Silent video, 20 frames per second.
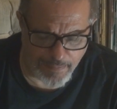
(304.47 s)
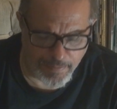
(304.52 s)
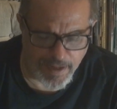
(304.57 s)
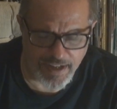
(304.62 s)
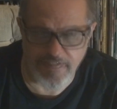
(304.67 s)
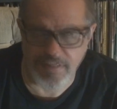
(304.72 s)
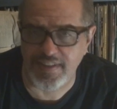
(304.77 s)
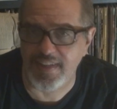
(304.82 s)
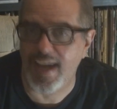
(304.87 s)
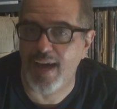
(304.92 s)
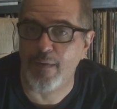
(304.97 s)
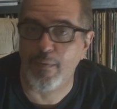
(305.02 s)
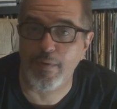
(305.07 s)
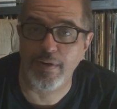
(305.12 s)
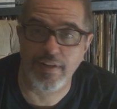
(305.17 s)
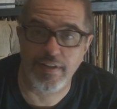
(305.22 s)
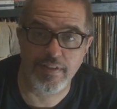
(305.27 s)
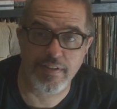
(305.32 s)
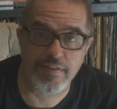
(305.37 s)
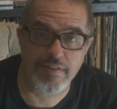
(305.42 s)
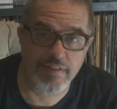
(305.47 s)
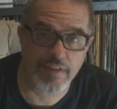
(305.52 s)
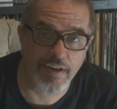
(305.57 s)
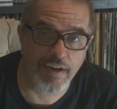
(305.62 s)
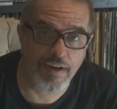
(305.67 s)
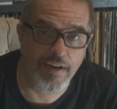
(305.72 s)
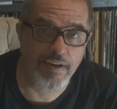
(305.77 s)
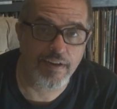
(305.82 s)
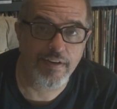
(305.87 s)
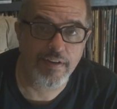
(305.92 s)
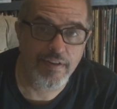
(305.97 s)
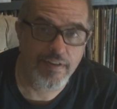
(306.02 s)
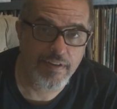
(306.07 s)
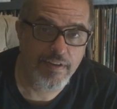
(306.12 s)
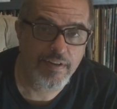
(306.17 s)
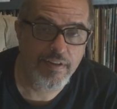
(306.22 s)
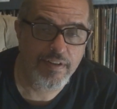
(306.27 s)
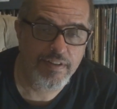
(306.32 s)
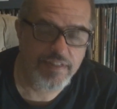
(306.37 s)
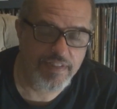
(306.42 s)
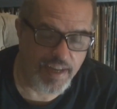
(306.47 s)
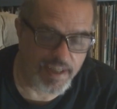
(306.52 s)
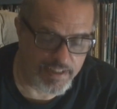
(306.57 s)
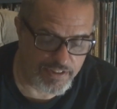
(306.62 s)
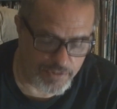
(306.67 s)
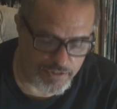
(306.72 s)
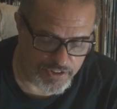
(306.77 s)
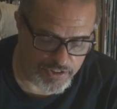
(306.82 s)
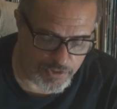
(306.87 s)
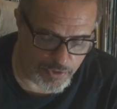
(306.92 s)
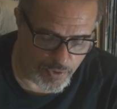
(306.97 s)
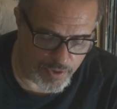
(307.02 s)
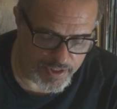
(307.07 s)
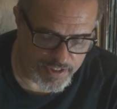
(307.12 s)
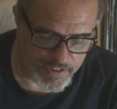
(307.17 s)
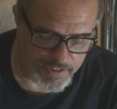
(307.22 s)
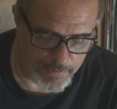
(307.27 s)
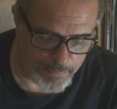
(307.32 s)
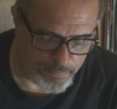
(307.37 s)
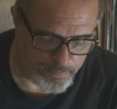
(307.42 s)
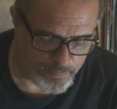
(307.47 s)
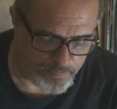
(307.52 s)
I'm giving that one to uh, Dangerous Toys.